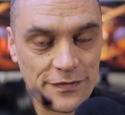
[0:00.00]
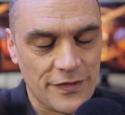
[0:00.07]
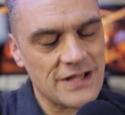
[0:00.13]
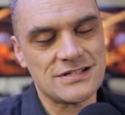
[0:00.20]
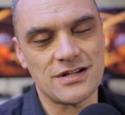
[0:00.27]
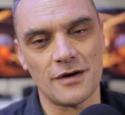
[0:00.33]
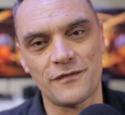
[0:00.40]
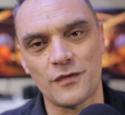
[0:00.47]
it.
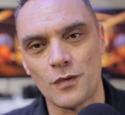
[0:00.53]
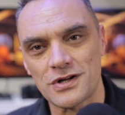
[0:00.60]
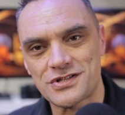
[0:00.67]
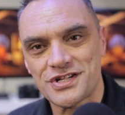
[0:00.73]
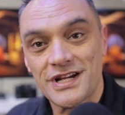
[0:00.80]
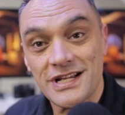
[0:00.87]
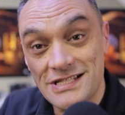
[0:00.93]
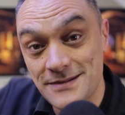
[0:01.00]
Thanks a lot for
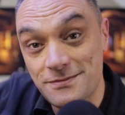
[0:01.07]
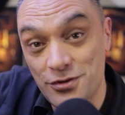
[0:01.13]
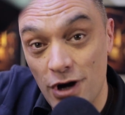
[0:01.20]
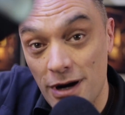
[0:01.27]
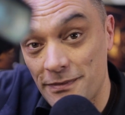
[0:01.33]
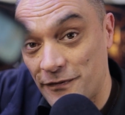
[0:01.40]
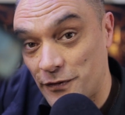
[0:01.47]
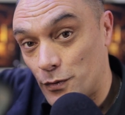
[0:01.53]
watching. Hit
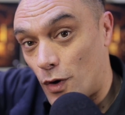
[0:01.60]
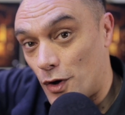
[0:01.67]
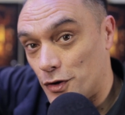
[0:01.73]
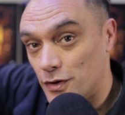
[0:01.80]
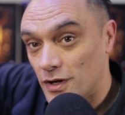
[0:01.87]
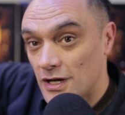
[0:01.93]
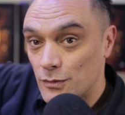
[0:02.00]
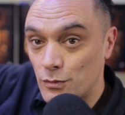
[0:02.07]
subscribe if you want
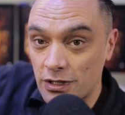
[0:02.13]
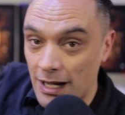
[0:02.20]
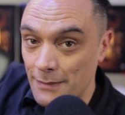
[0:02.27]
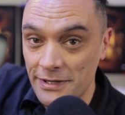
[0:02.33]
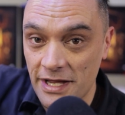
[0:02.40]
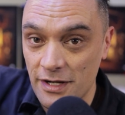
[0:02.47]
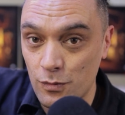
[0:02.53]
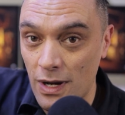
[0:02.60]
to. We're
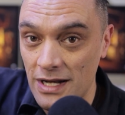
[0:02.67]
coming out of